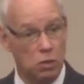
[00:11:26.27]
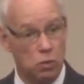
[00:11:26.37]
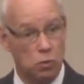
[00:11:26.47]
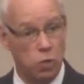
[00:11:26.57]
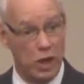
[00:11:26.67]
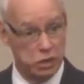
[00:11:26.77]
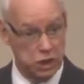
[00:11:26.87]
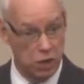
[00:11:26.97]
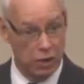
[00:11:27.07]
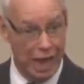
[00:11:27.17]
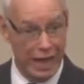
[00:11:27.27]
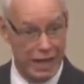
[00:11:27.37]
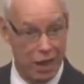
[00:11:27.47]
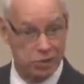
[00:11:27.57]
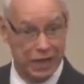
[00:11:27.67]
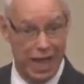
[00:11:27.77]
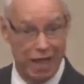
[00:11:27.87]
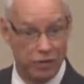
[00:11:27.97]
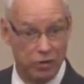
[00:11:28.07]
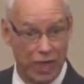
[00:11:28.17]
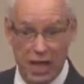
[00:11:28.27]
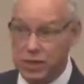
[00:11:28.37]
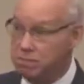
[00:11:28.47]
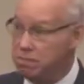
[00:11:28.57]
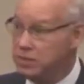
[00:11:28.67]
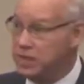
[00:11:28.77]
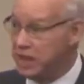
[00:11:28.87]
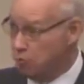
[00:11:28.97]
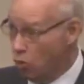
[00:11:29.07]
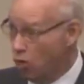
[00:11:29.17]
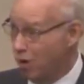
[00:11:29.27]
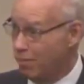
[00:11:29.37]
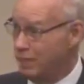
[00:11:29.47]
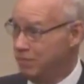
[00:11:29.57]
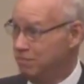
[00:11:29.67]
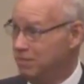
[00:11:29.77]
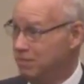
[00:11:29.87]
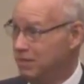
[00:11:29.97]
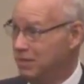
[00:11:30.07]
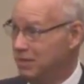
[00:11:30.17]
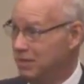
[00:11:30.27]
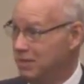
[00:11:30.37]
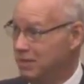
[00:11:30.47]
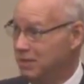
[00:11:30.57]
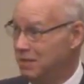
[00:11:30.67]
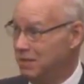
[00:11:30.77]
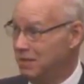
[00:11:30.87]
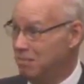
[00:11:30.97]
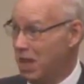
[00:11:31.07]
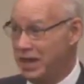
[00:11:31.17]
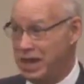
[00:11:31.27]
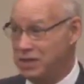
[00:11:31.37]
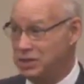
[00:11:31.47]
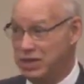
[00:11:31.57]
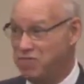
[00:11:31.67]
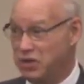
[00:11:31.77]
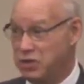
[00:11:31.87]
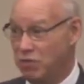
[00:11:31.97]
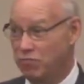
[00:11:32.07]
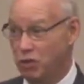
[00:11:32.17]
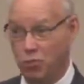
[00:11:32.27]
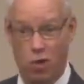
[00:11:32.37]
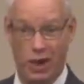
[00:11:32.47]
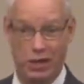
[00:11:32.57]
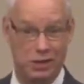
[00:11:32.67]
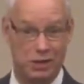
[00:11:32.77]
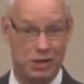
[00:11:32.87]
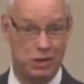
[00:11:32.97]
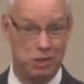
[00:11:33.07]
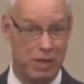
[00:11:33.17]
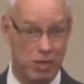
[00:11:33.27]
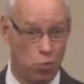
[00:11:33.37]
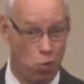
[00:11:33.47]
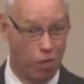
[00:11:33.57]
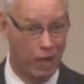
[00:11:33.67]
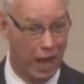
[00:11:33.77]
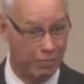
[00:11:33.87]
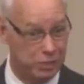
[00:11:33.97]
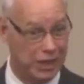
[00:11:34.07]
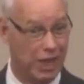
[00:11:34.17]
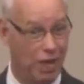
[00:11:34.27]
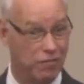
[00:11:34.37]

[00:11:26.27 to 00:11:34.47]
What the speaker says: when 2 lie down together, they keep warm. But it is difficult for one to be warm by himself.